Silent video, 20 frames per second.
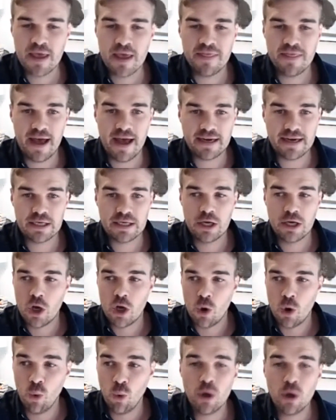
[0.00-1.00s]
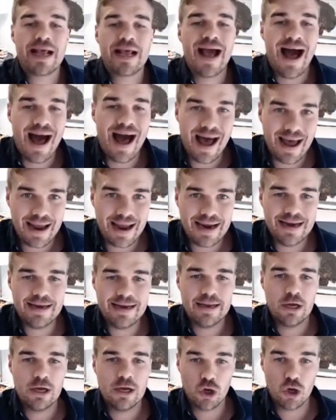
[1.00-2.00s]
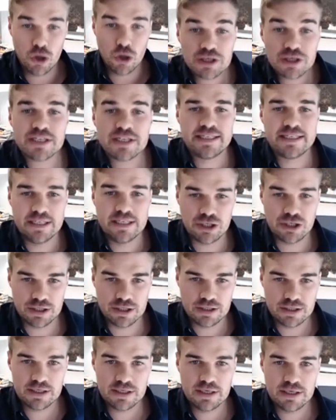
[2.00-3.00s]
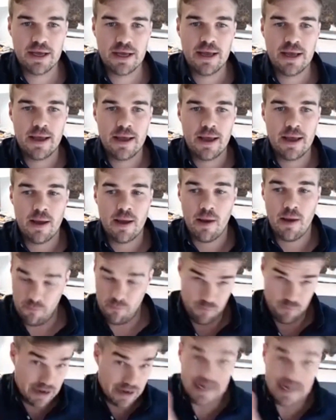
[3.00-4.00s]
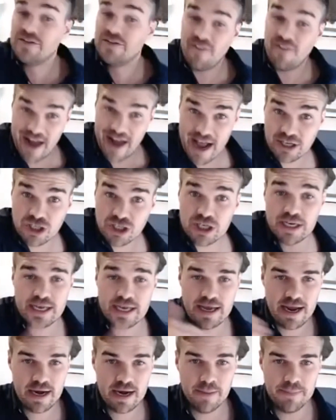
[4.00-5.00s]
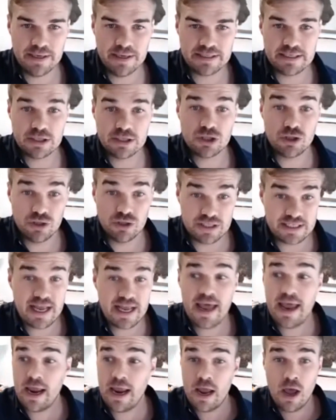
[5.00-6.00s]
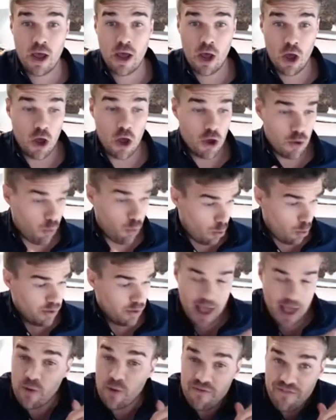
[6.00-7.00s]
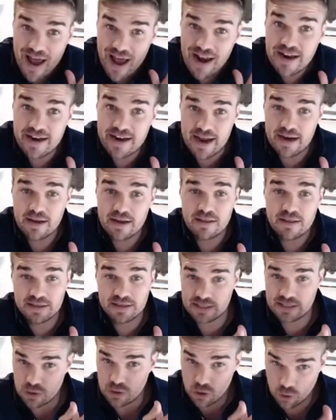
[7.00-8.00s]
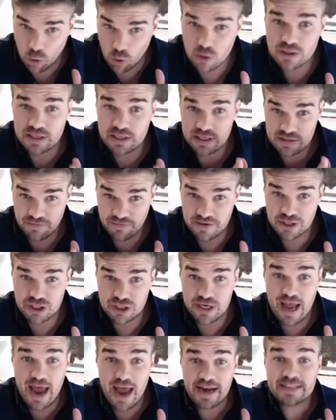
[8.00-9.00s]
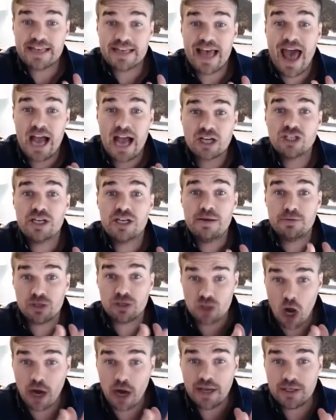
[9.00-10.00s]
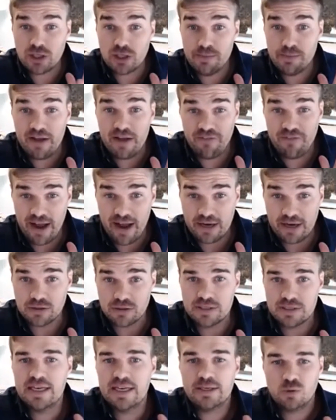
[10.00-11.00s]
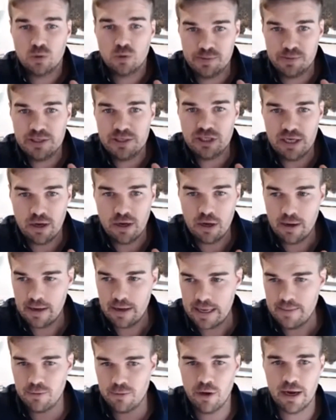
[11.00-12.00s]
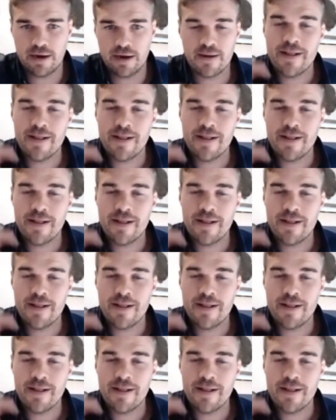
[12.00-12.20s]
that would guide good decisions, at least financially, in a business, to say, well, here we validated this thought and this vision, and it's actually starting to make financial sense, which means you can keep doing it.